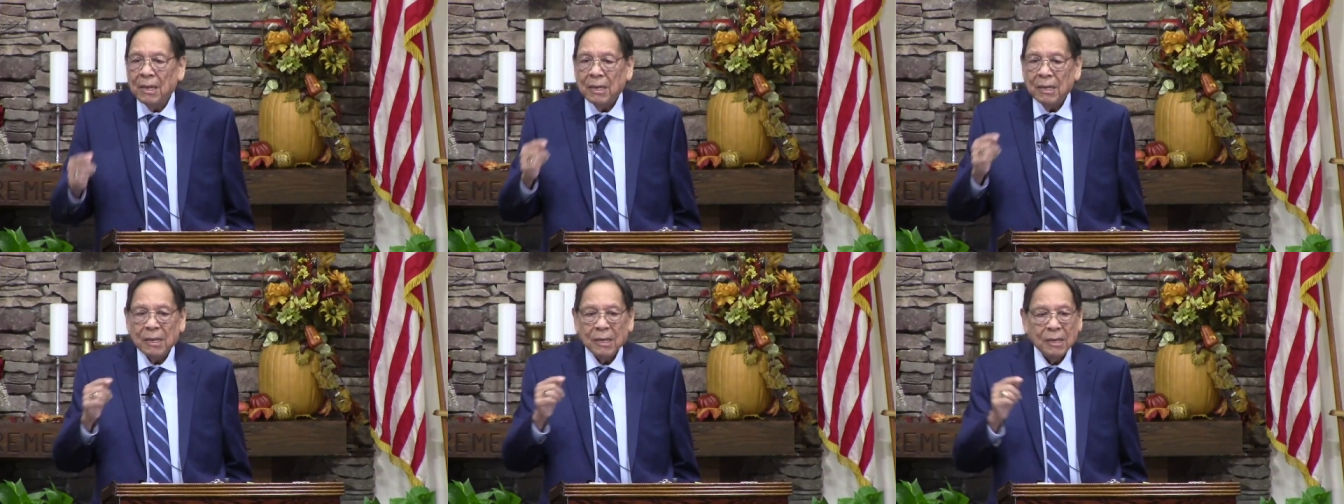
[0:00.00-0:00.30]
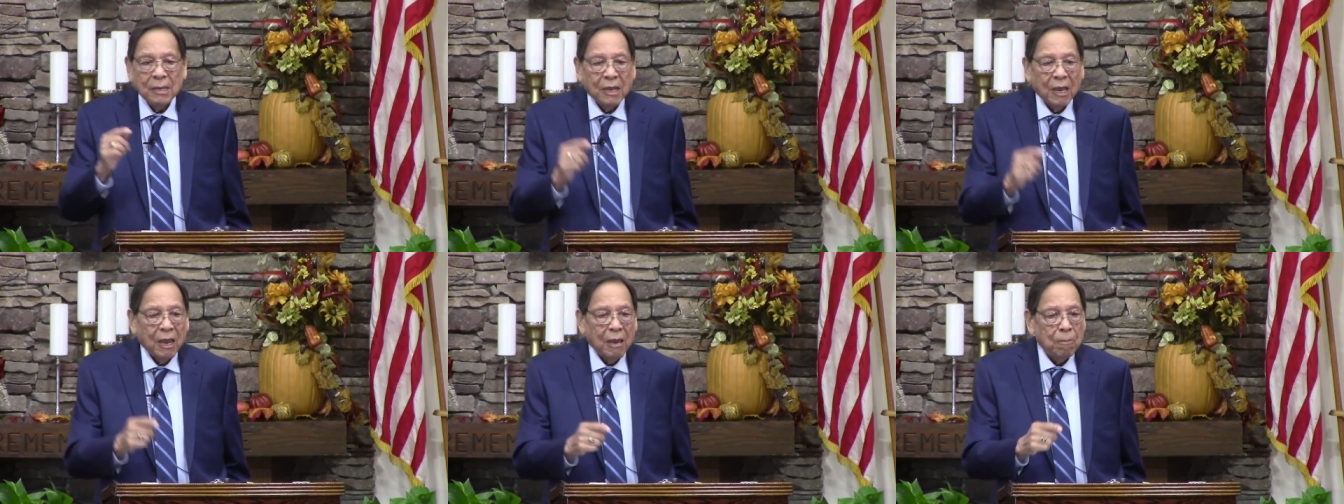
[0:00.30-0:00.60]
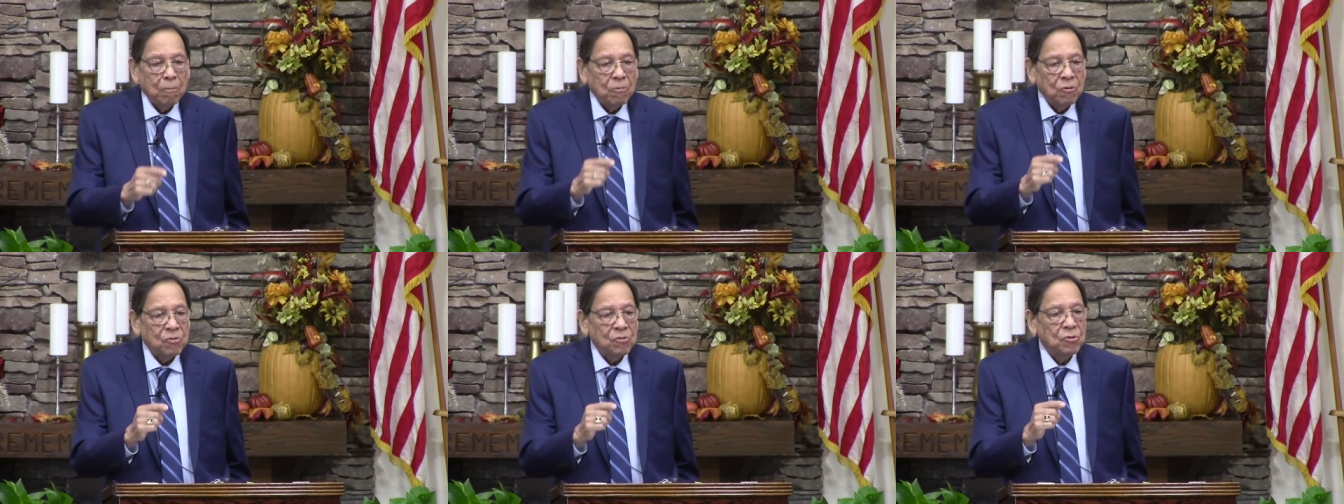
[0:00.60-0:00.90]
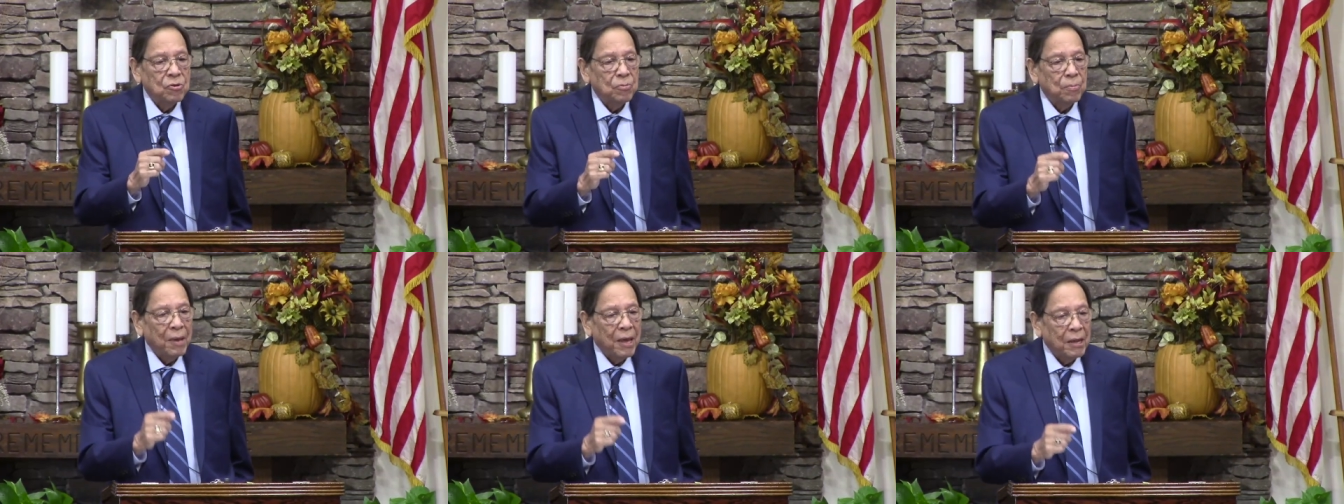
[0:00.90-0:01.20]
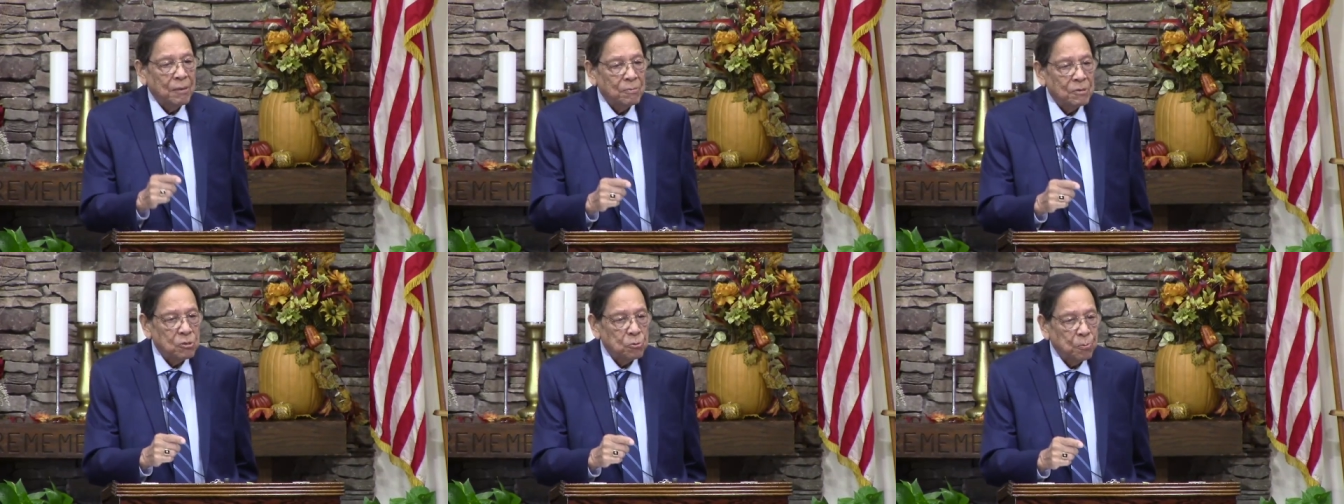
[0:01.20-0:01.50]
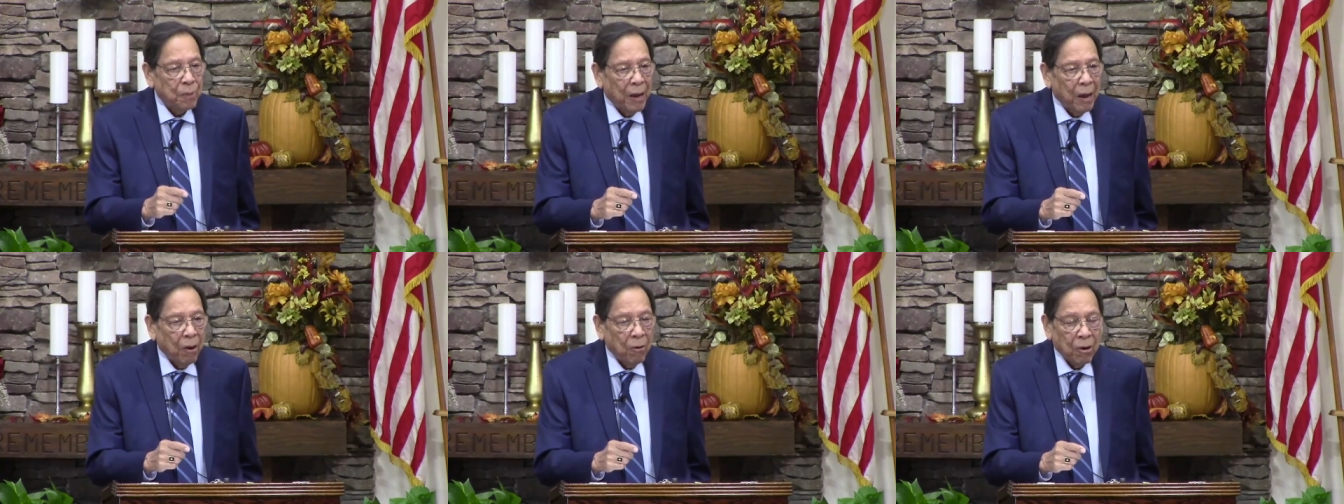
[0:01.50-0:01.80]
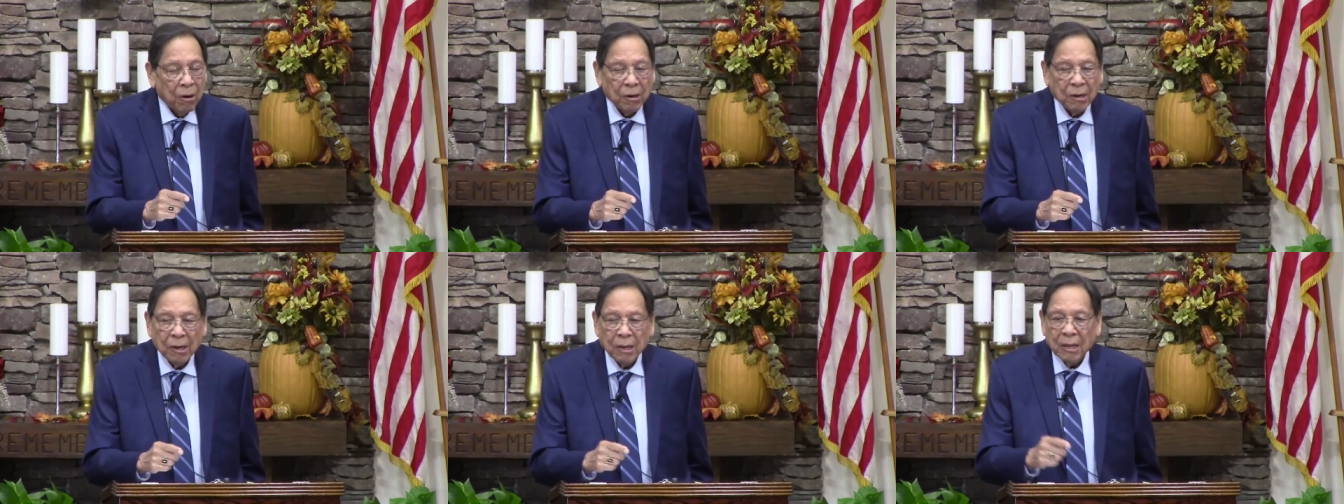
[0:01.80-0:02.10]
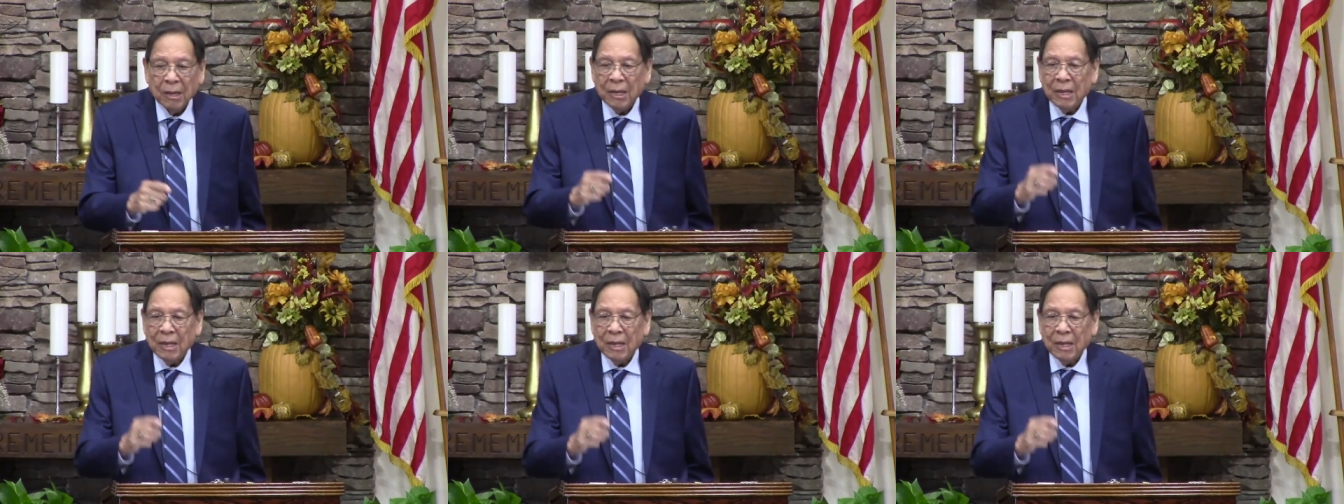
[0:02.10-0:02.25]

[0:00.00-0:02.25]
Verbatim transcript: He came with dynamis power.